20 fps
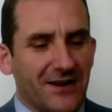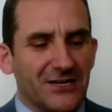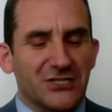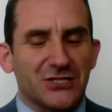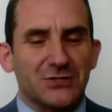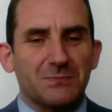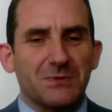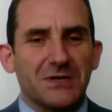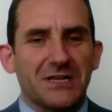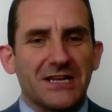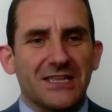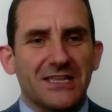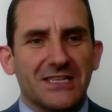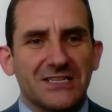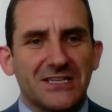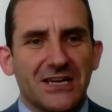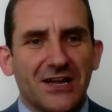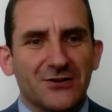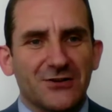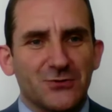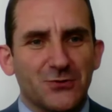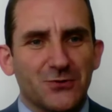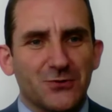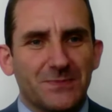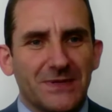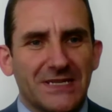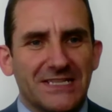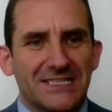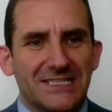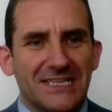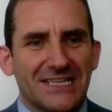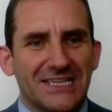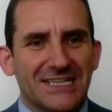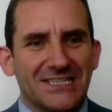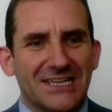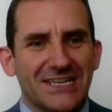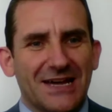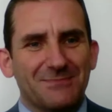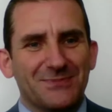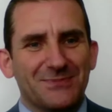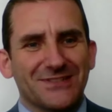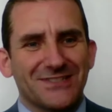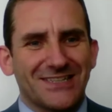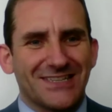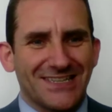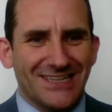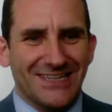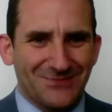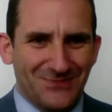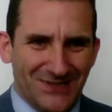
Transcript: I'll just be clear, these aren't all BT examples.